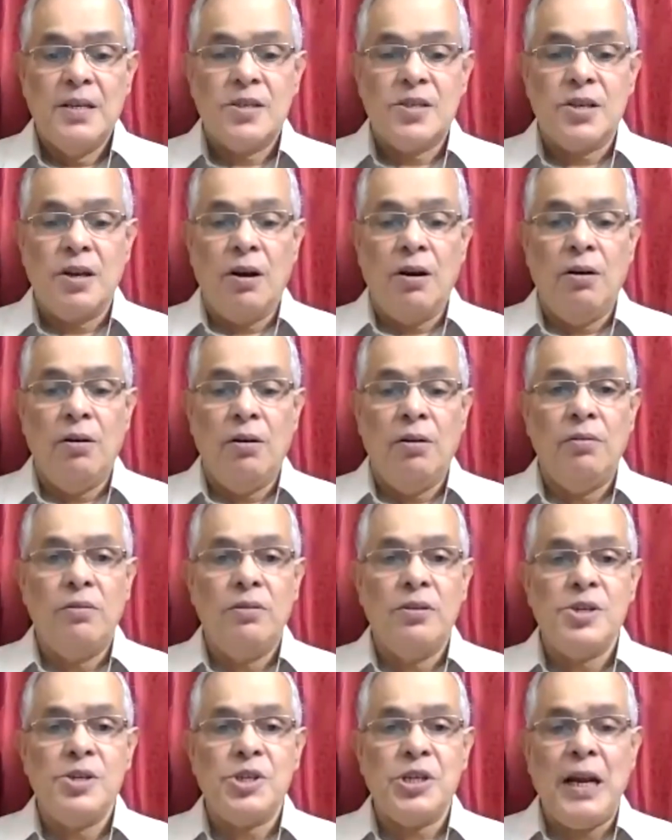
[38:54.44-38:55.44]
So
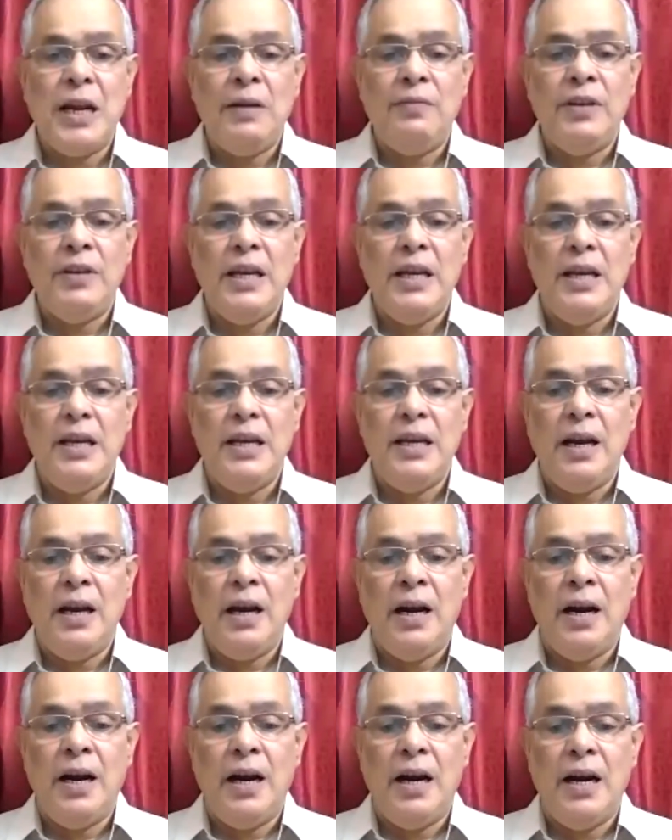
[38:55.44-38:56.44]
shall we
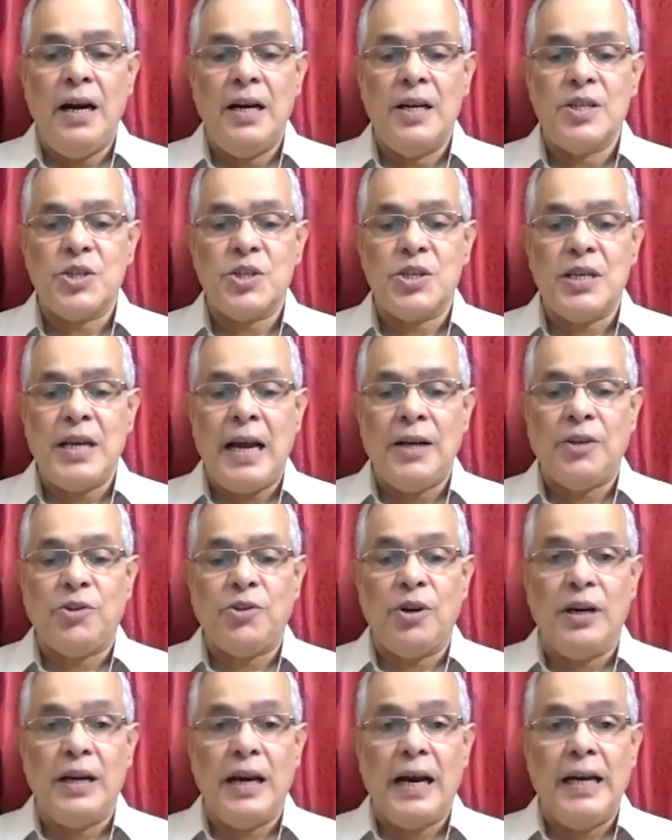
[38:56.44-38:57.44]
start
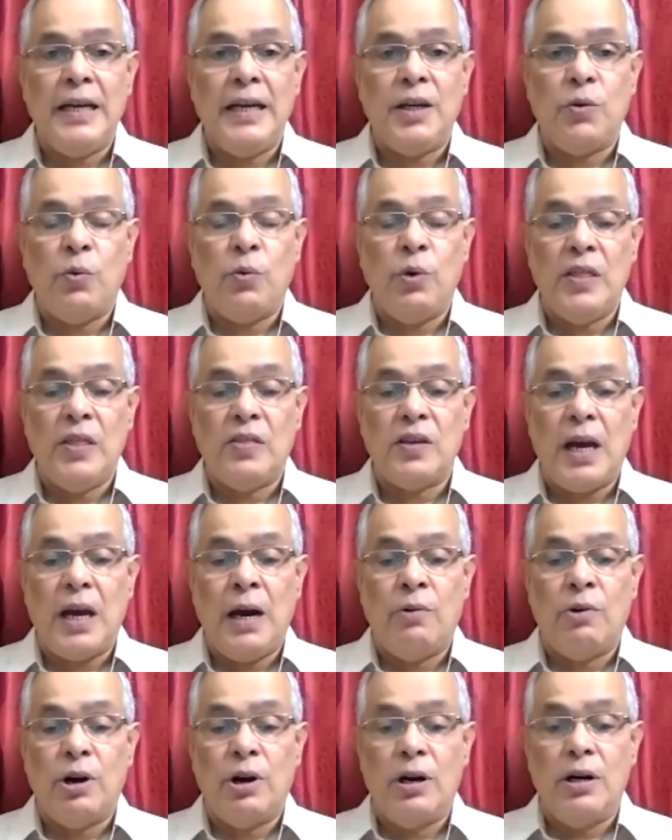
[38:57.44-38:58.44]
tonight with
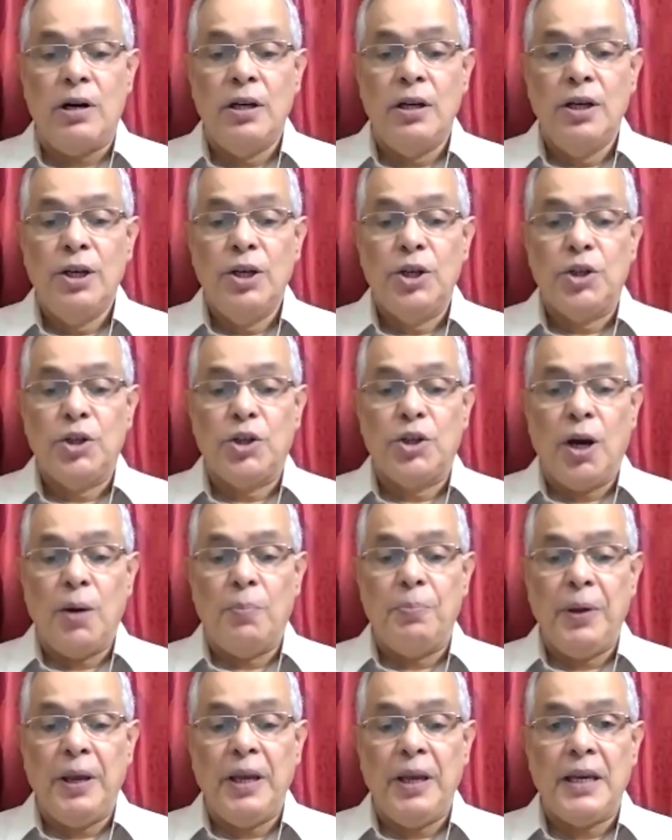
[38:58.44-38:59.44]
our
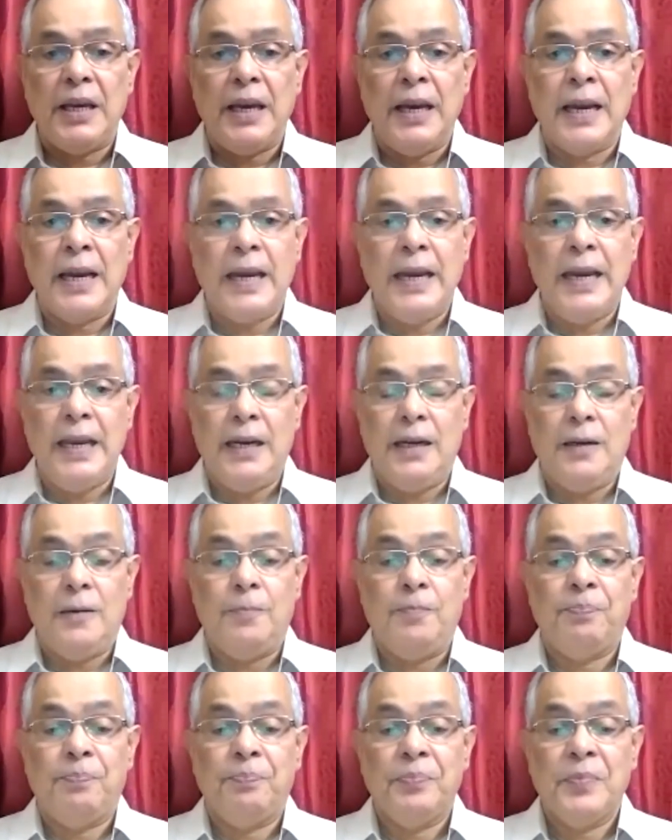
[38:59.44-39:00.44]
topic again?